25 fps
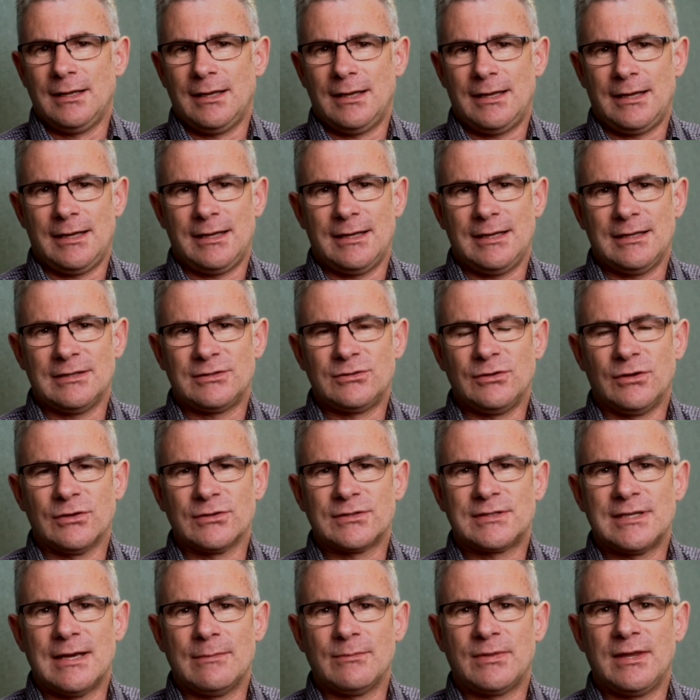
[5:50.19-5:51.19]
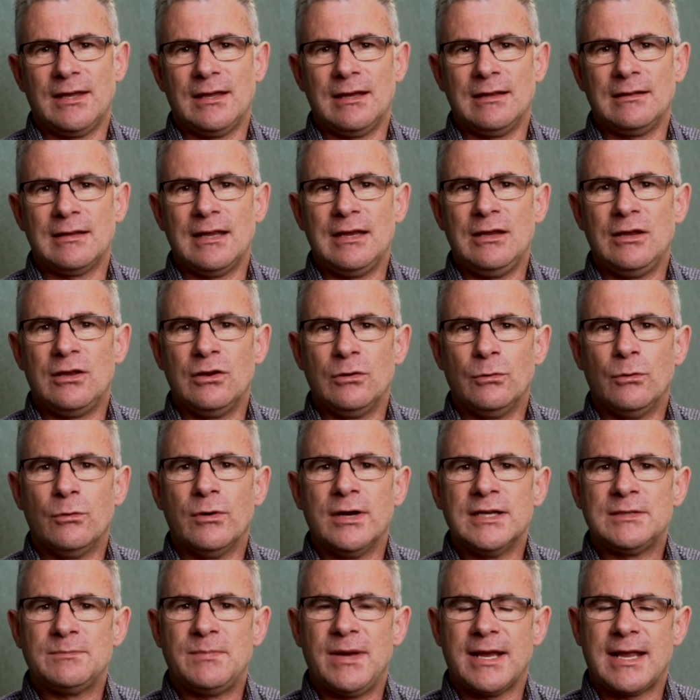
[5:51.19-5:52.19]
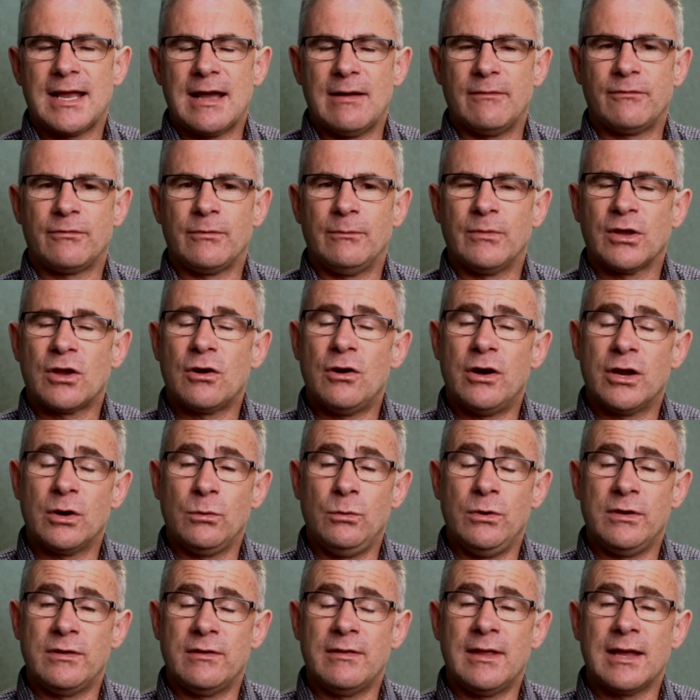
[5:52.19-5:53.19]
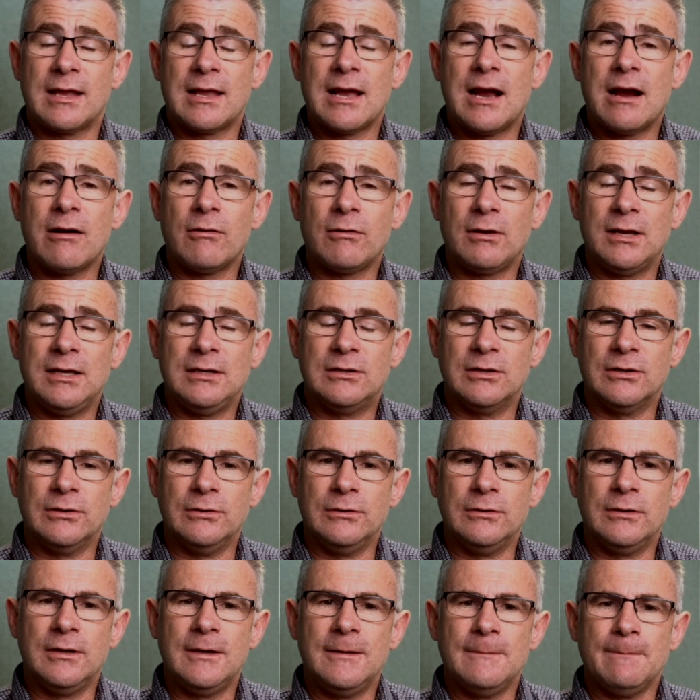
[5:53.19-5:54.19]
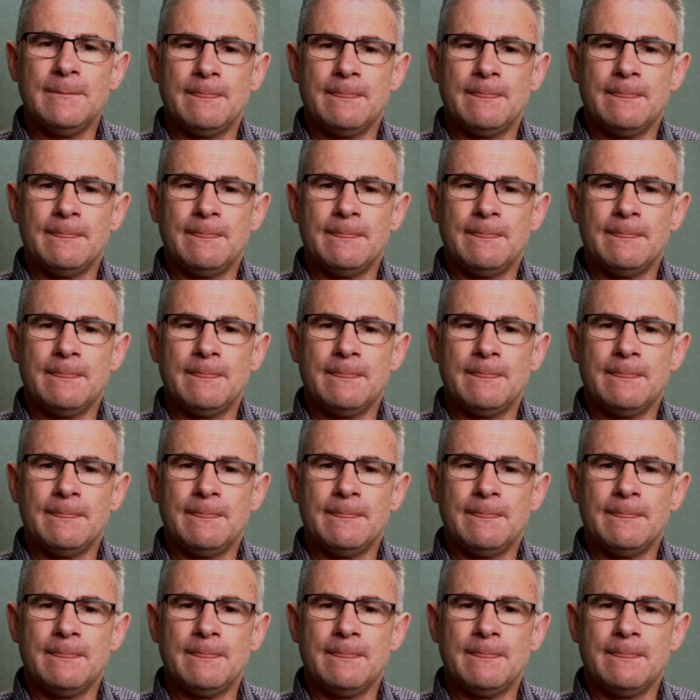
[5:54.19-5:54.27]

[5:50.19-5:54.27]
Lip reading: It's not something that you can always pick up from the kind of work that they currently do.